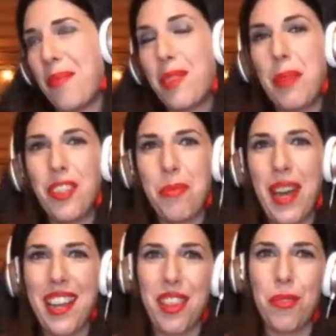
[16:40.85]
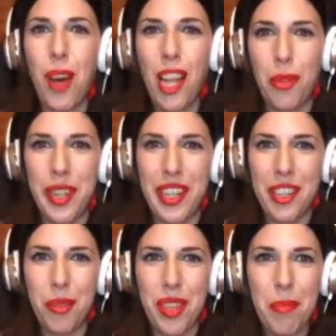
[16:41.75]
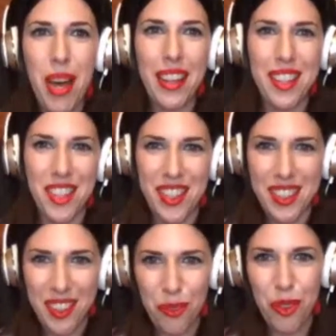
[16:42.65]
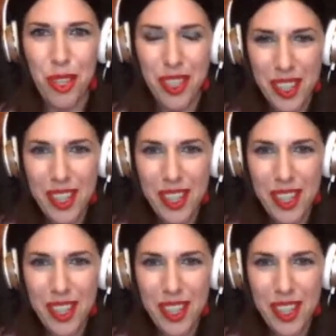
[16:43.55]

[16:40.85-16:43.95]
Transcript: speech about it the following year with apologies for